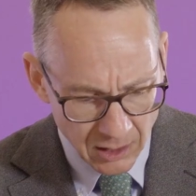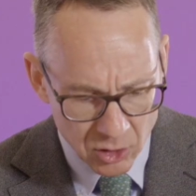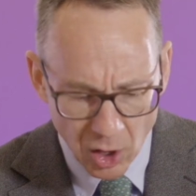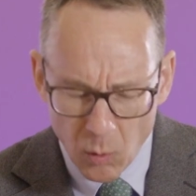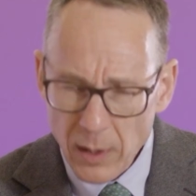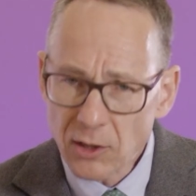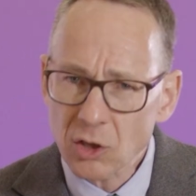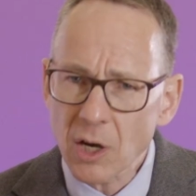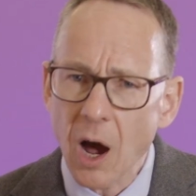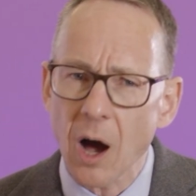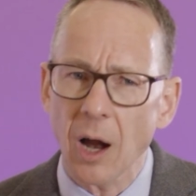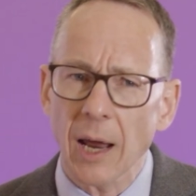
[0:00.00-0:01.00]
So we
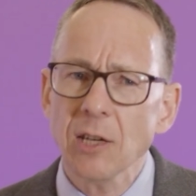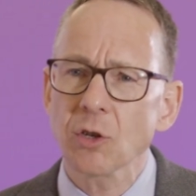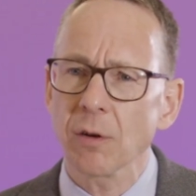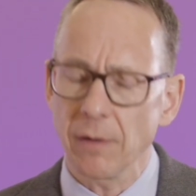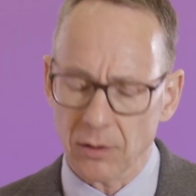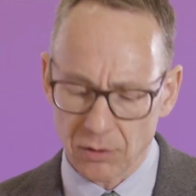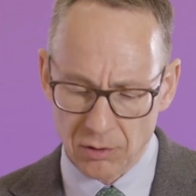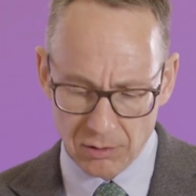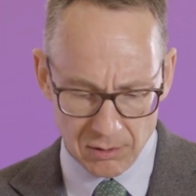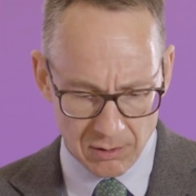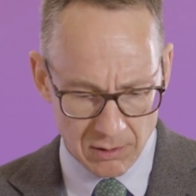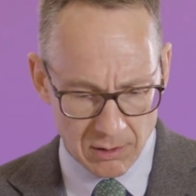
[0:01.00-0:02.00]
start, each of us,
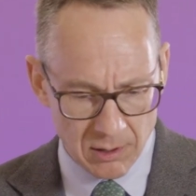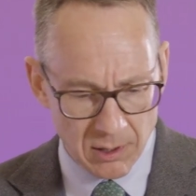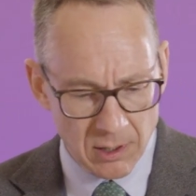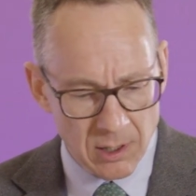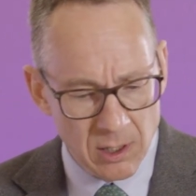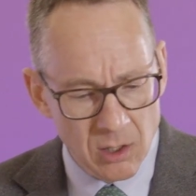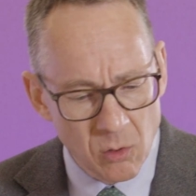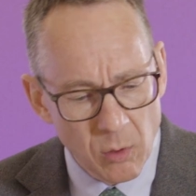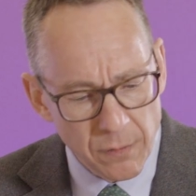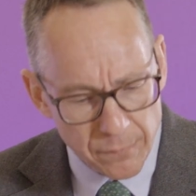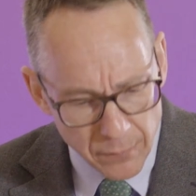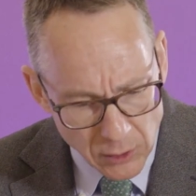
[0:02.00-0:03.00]

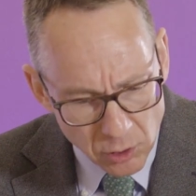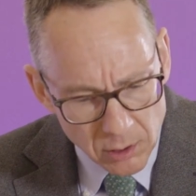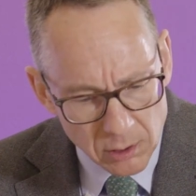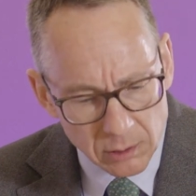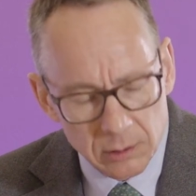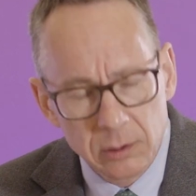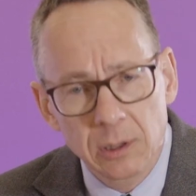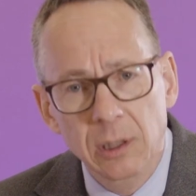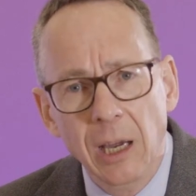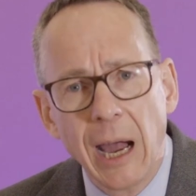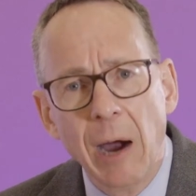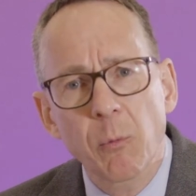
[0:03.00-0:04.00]
with vision
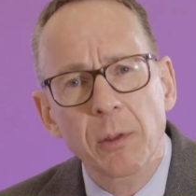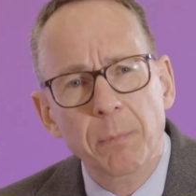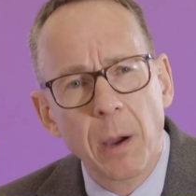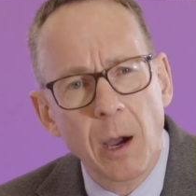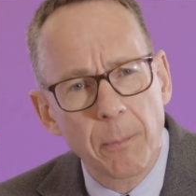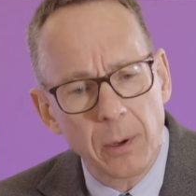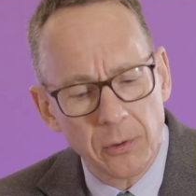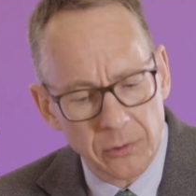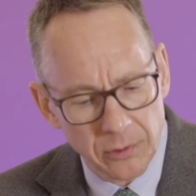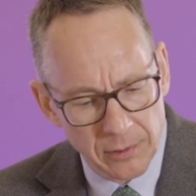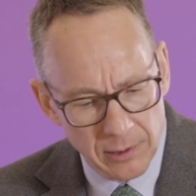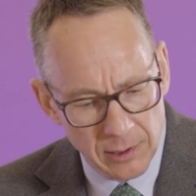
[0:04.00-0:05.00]
and with
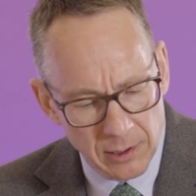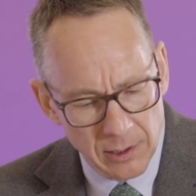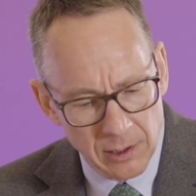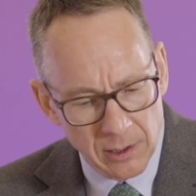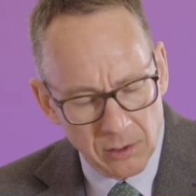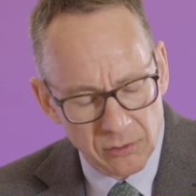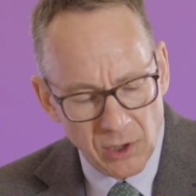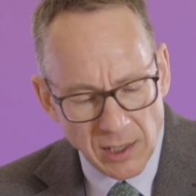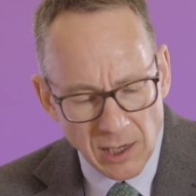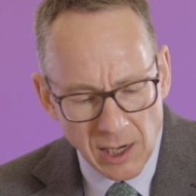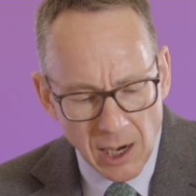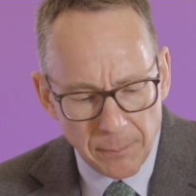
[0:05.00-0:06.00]
purpose,
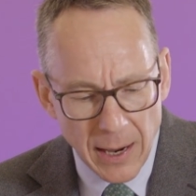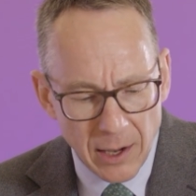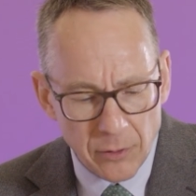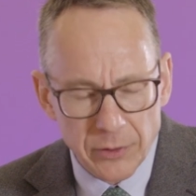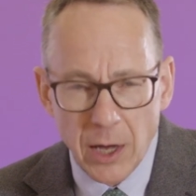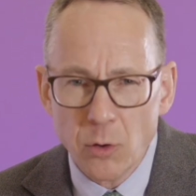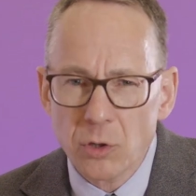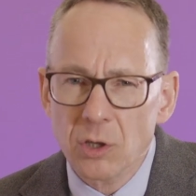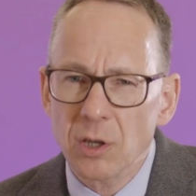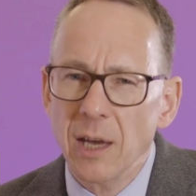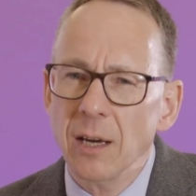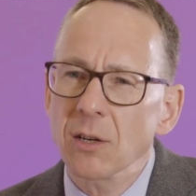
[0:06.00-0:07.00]
thinking about those
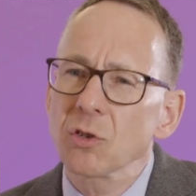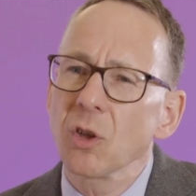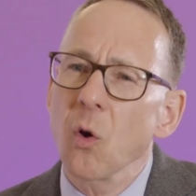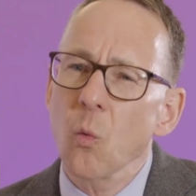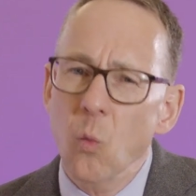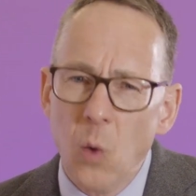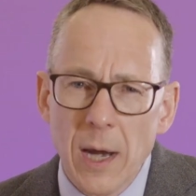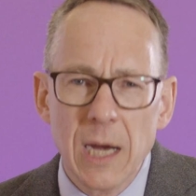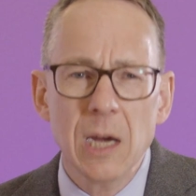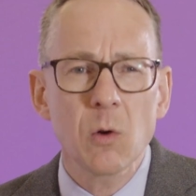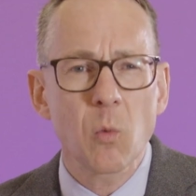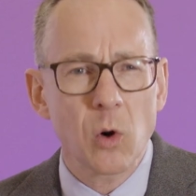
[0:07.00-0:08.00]
things that
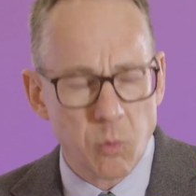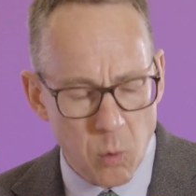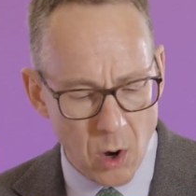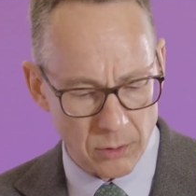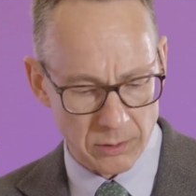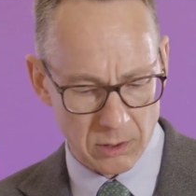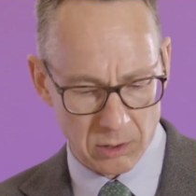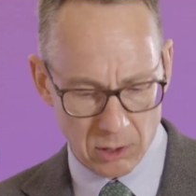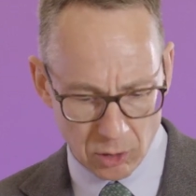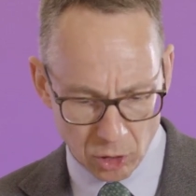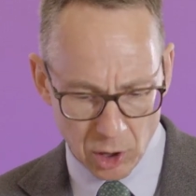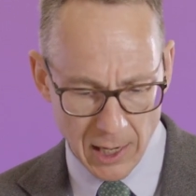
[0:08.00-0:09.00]
we would want
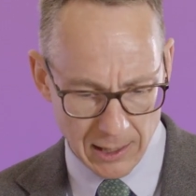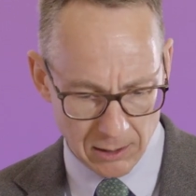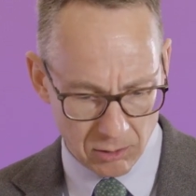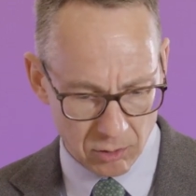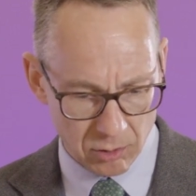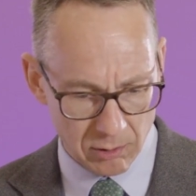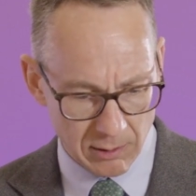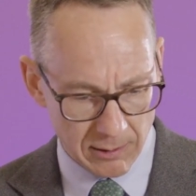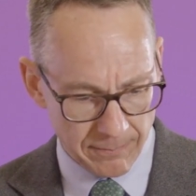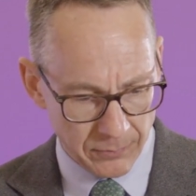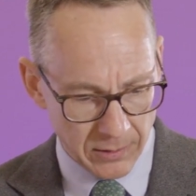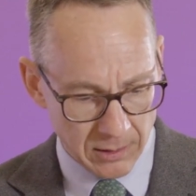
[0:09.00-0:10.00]
to change.
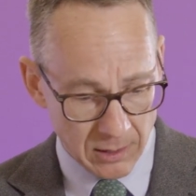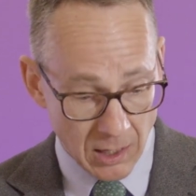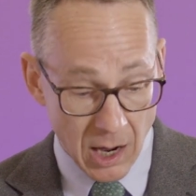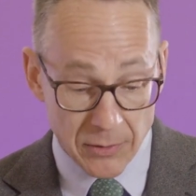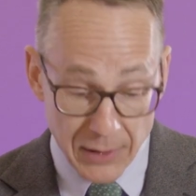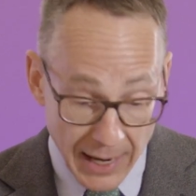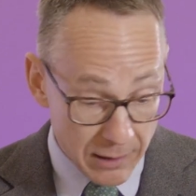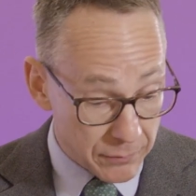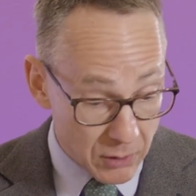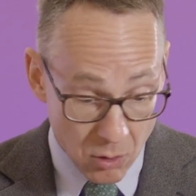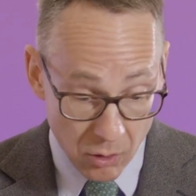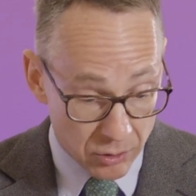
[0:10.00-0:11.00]
And that,
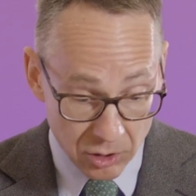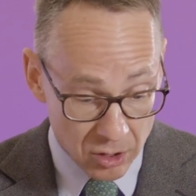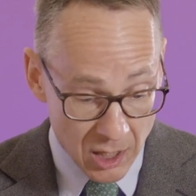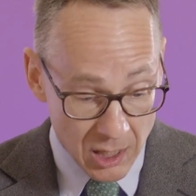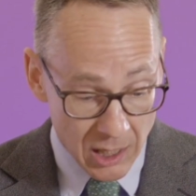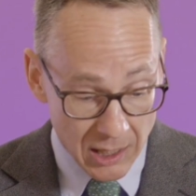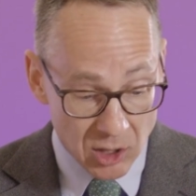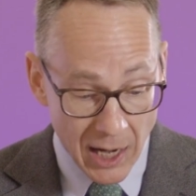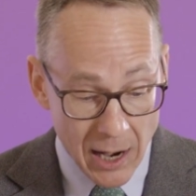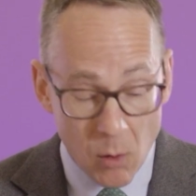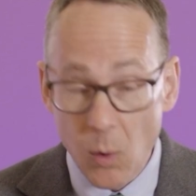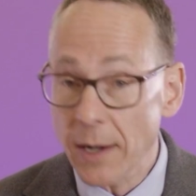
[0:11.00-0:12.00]
of course, is
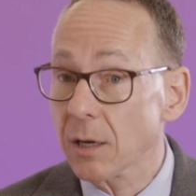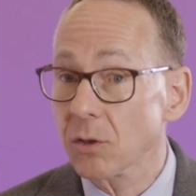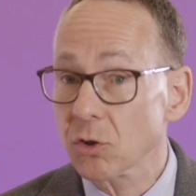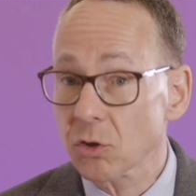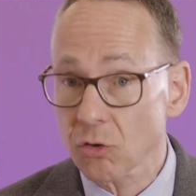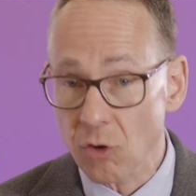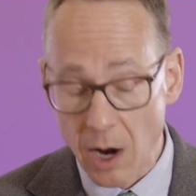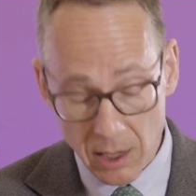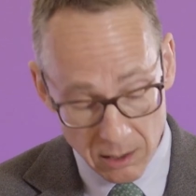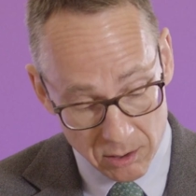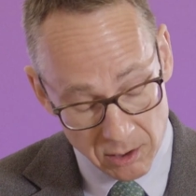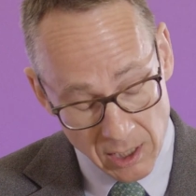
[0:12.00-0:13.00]
how we
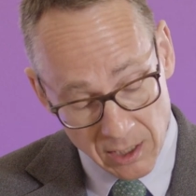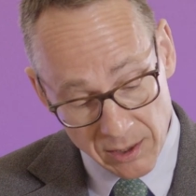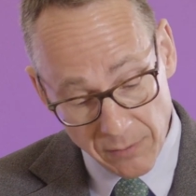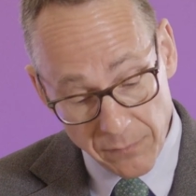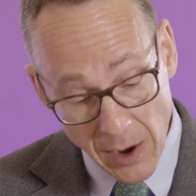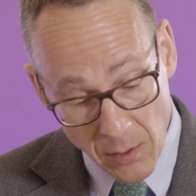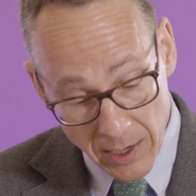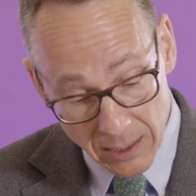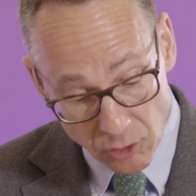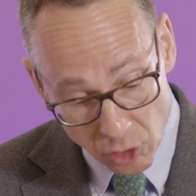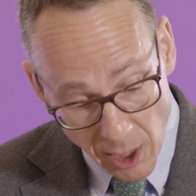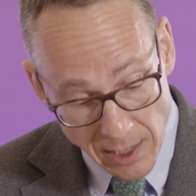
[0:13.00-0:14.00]
construct the very
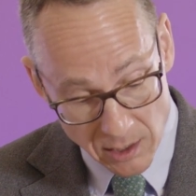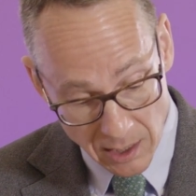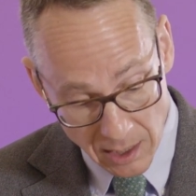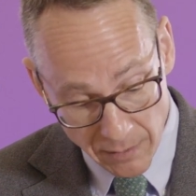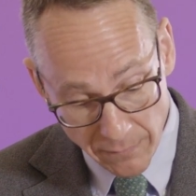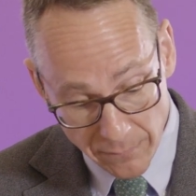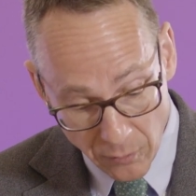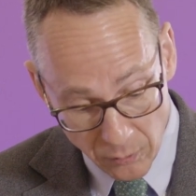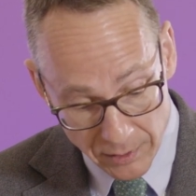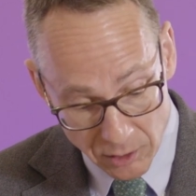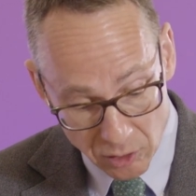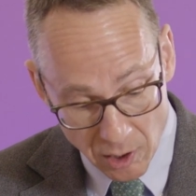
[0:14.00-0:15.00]
agenda for
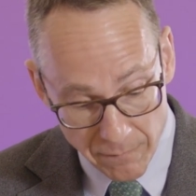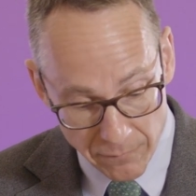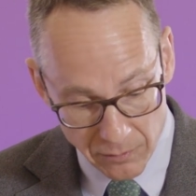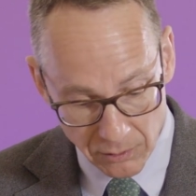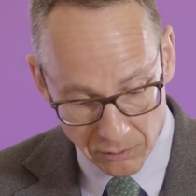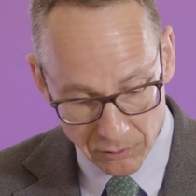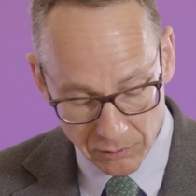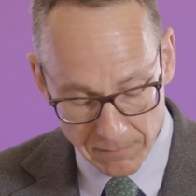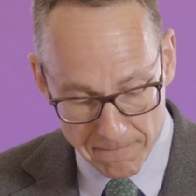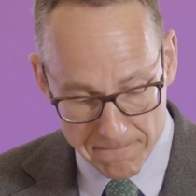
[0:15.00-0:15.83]
this conference,